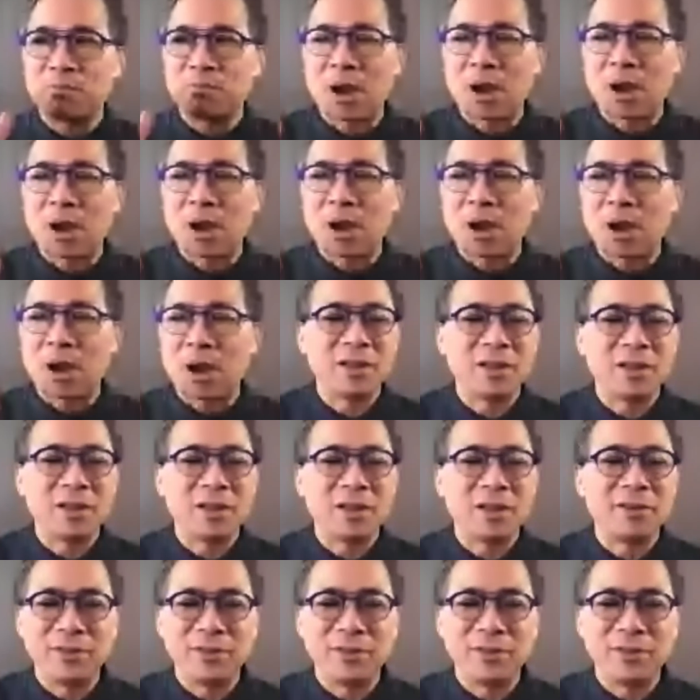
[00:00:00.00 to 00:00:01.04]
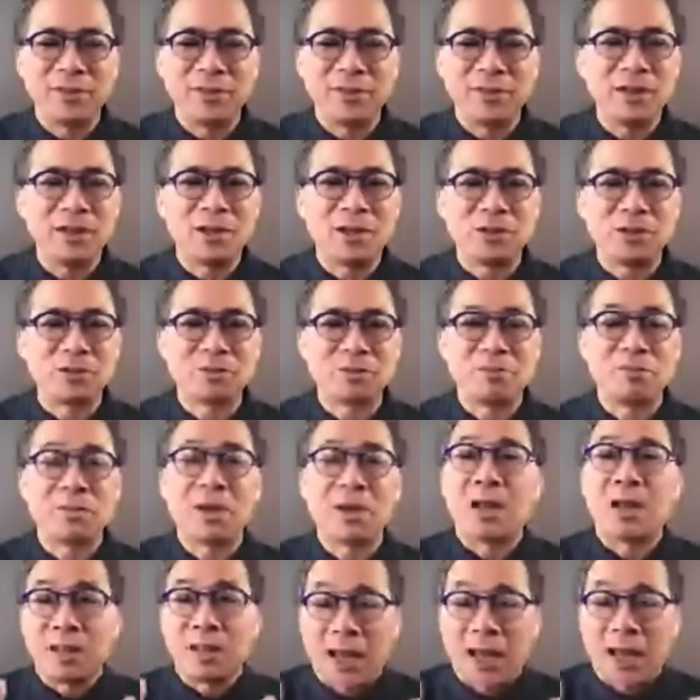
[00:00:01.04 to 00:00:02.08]
polyphenols, a lot of them are
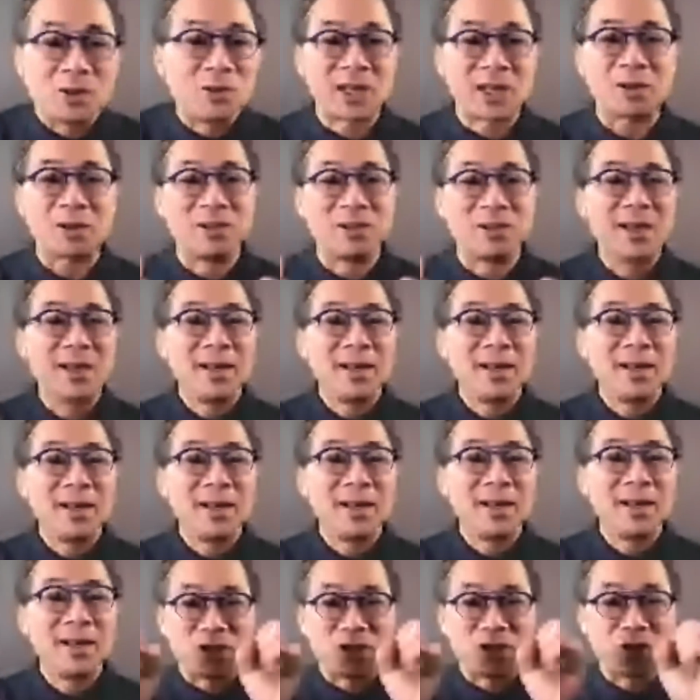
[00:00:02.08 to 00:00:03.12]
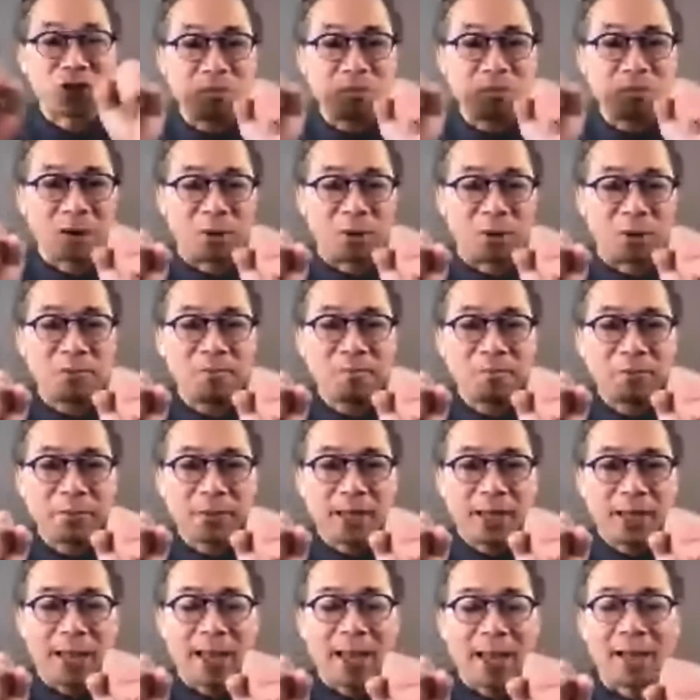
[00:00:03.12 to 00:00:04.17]
stuck within the soap bubble
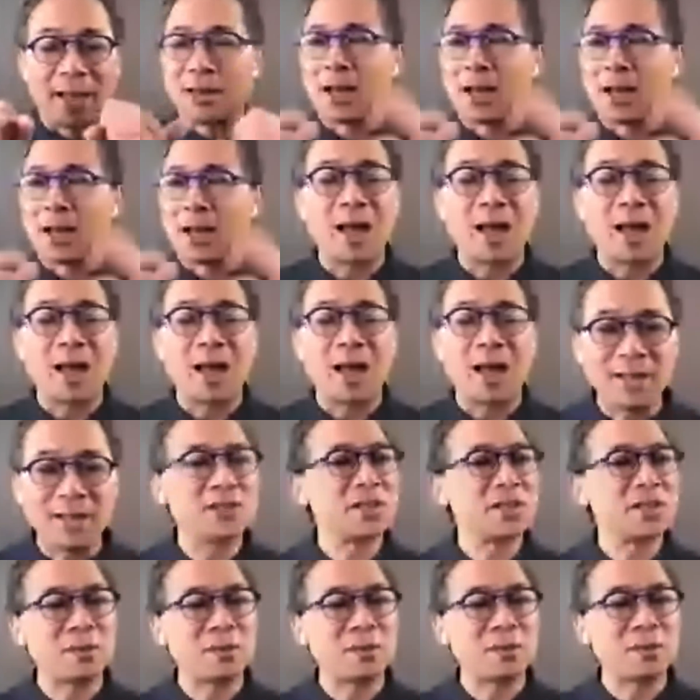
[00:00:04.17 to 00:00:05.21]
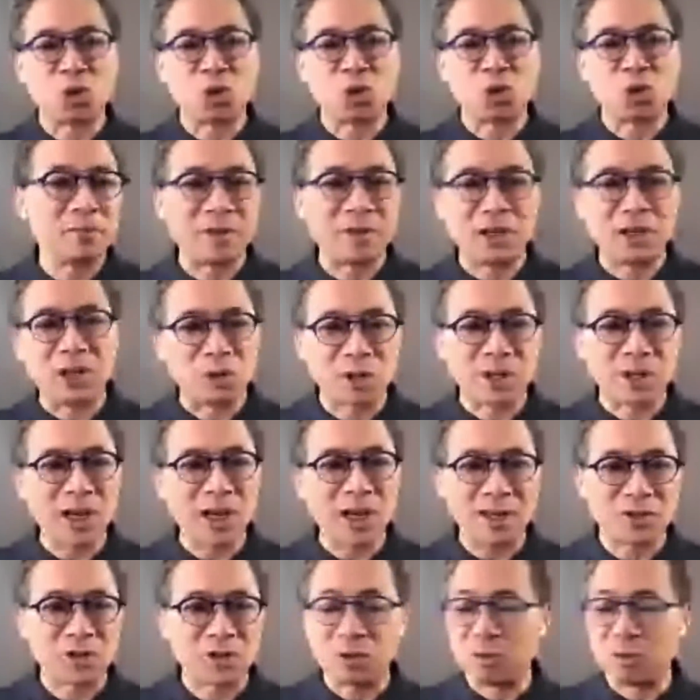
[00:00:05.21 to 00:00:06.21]
and a lot less is absorbed in your gut.